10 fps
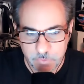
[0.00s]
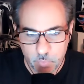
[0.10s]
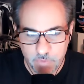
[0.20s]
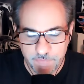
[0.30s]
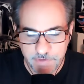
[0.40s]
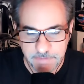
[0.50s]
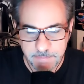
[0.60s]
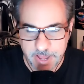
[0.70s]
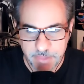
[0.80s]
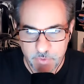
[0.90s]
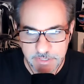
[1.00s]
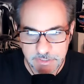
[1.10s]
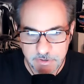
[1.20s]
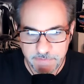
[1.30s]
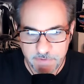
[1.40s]
Wolfie, by the way,
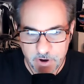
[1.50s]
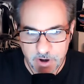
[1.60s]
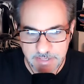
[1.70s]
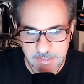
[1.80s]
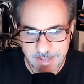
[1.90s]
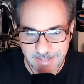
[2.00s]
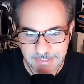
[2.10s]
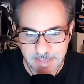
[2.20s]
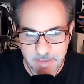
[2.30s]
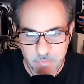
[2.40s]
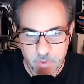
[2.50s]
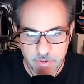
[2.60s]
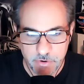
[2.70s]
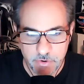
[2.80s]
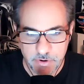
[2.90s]
so far has not said
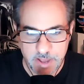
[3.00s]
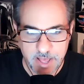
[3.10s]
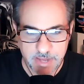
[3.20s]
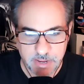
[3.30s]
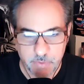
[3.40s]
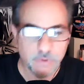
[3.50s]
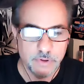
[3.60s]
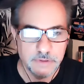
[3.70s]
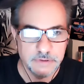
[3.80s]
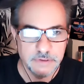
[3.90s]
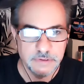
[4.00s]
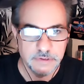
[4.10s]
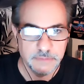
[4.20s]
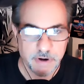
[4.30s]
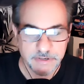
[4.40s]
whether or not he will
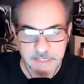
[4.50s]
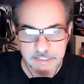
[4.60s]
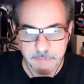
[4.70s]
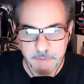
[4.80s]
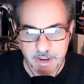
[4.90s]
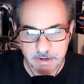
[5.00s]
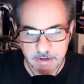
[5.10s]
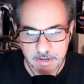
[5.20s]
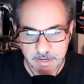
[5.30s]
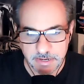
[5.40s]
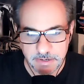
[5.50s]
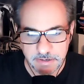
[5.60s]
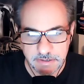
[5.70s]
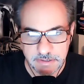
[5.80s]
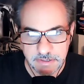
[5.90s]
participate
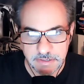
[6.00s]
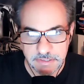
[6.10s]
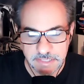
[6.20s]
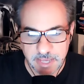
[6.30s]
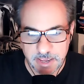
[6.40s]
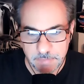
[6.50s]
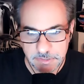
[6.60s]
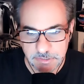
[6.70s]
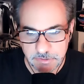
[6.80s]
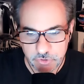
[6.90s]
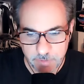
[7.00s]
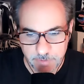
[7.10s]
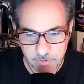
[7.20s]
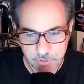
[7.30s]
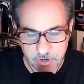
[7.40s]
in Sam's
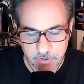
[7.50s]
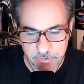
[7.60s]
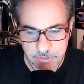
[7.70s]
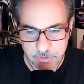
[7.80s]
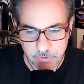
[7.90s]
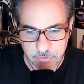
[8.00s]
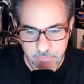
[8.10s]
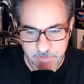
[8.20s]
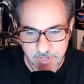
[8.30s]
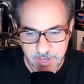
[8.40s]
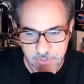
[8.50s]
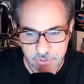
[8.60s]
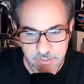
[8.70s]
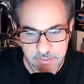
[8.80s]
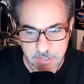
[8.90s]
tribute shows to
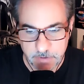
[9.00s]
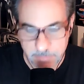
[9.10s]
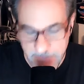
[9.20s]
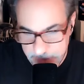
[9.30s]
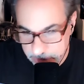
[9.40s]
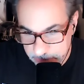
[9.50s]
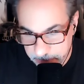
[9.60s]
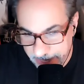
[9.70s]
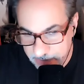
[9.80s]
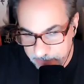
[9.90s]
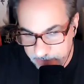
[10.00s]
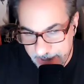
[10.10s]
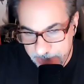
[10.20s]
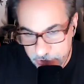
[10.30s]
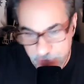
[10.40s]
VH this year. That's just plain
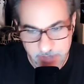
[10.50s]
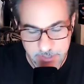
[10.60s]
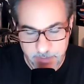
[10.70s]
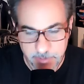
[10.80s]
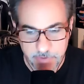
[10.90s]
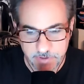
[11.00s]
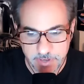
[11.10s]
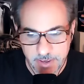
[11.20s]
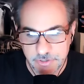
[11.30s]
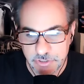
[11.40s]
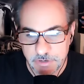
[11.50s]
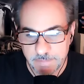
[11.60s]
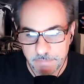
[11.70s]
VH, not WVH.